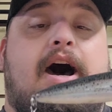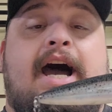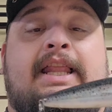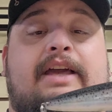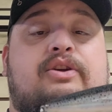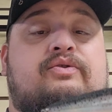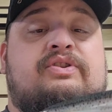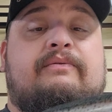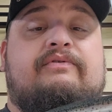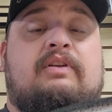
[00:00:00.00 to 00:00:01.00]
I like
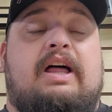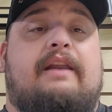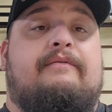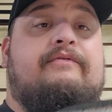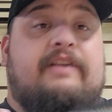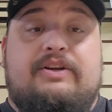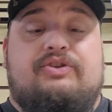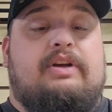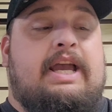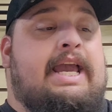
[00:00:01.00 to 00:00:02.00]
using them for a lot of
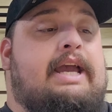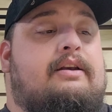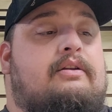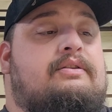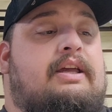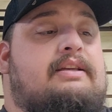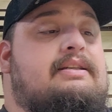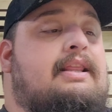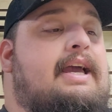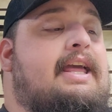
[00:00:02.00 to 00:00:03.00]
fish and
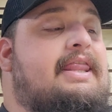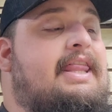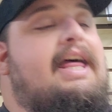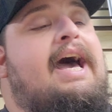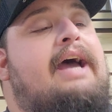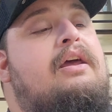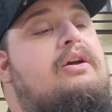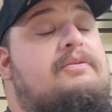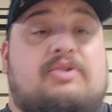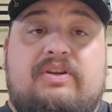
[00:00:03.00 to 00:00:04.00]
things like that,
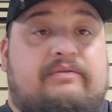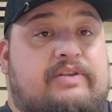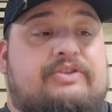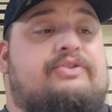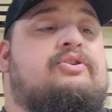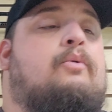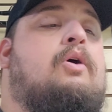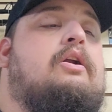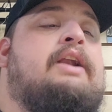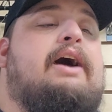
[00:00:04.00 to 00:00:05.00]
especially in fresh and salt
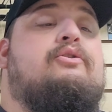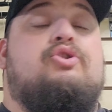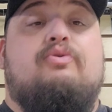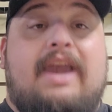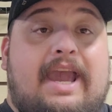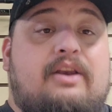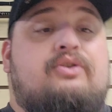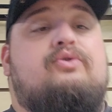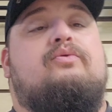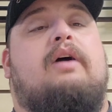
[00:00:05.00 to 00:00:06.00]
water. Now, you can
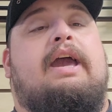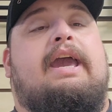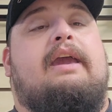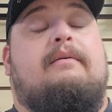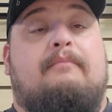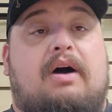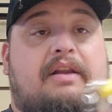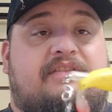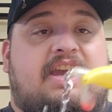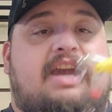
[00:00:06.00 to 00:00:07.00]
do a
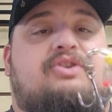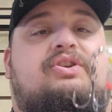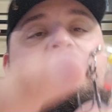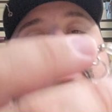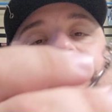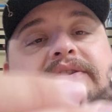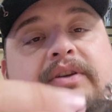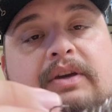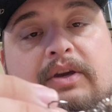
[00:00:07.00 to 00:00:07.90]
modification to this.